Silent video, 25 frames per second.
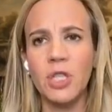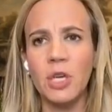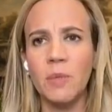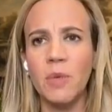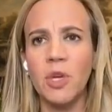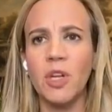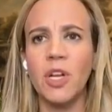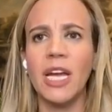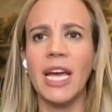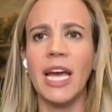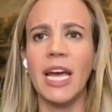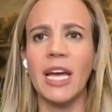
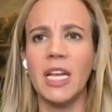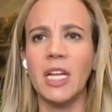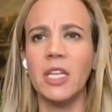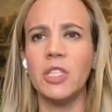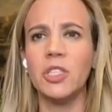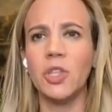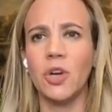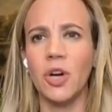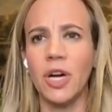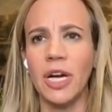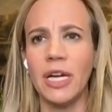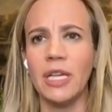communicating
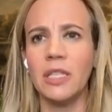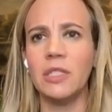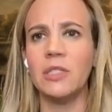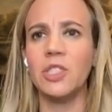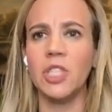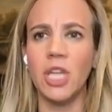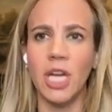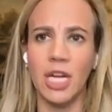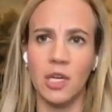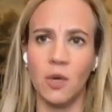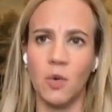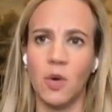during
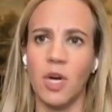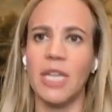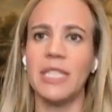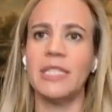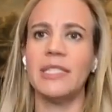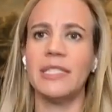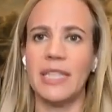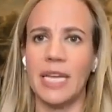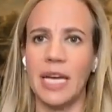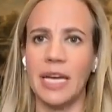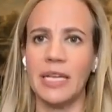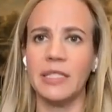January
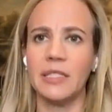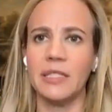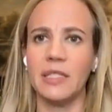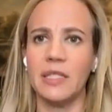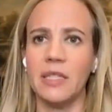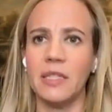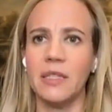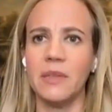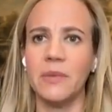sixth.